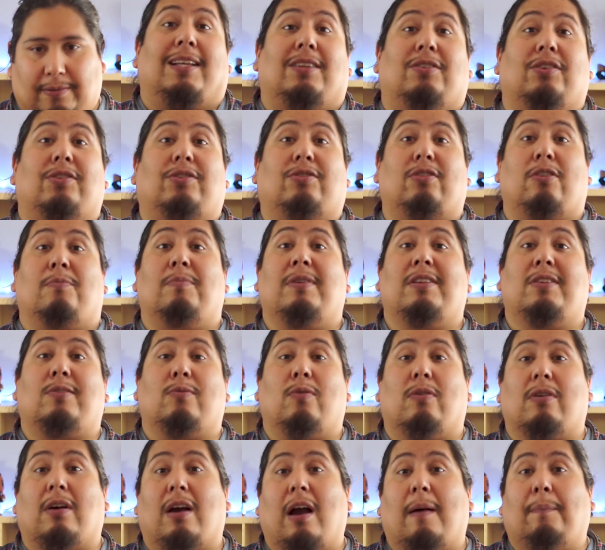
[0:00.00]
Determined to
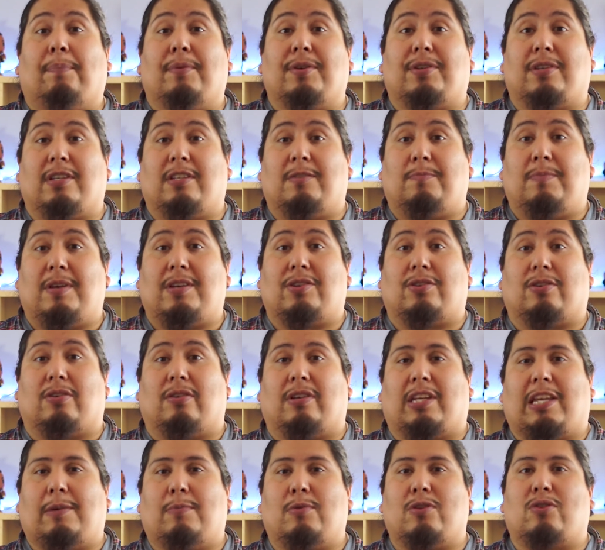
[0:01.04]
accomplish his mission,
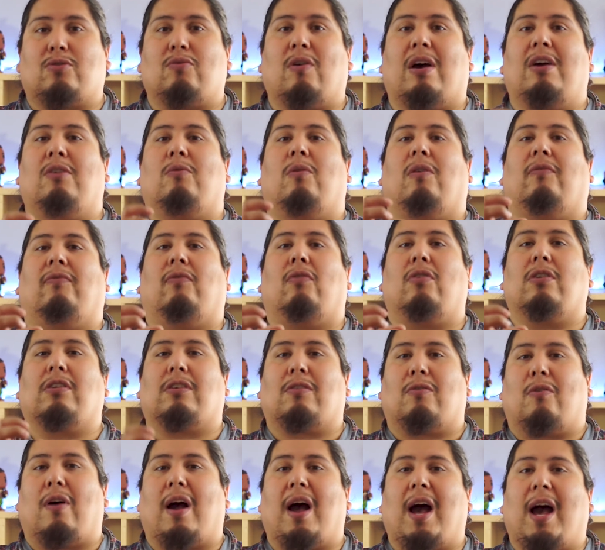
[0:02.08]
he would try to avoid
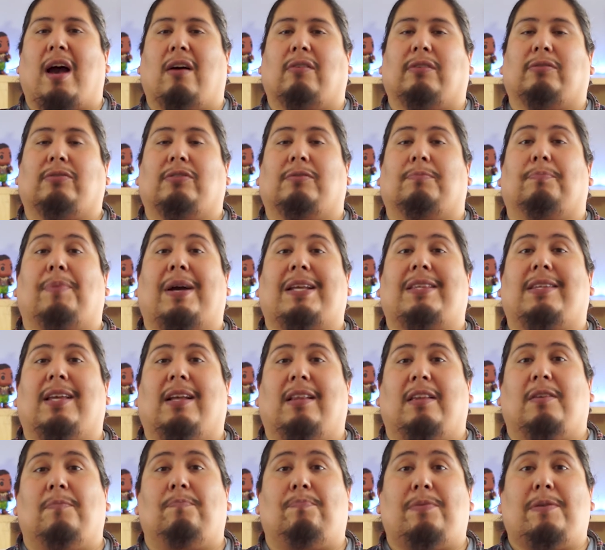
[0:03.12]
crowds by
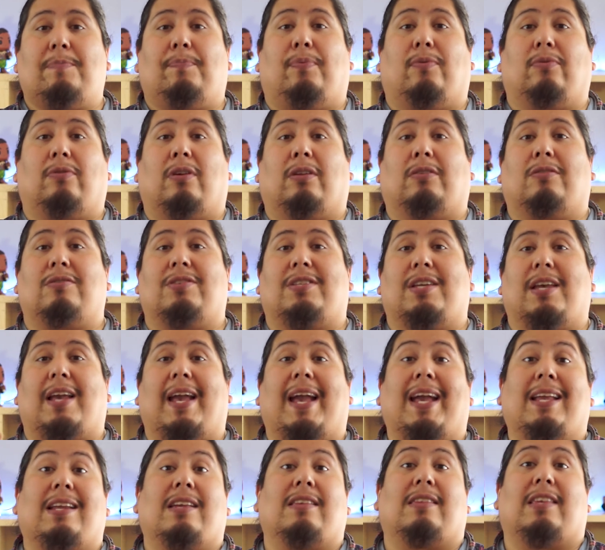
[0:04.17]
telling people not to say
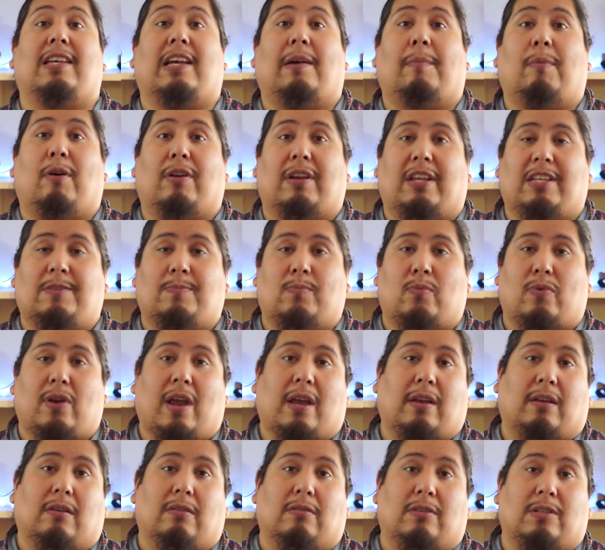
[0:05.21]
anything about his
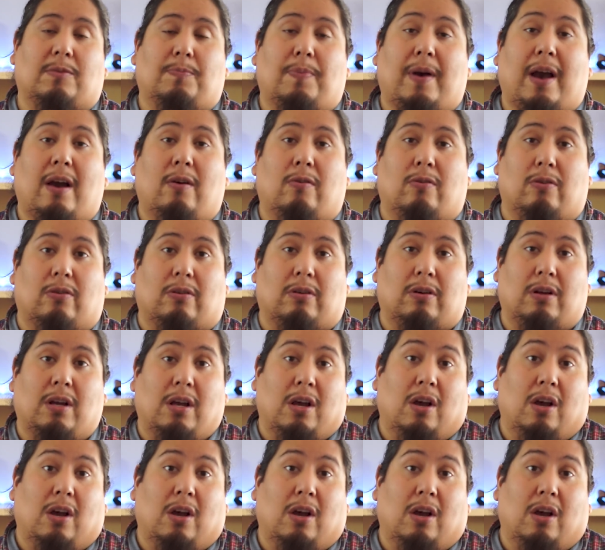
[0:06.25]
miraculous power,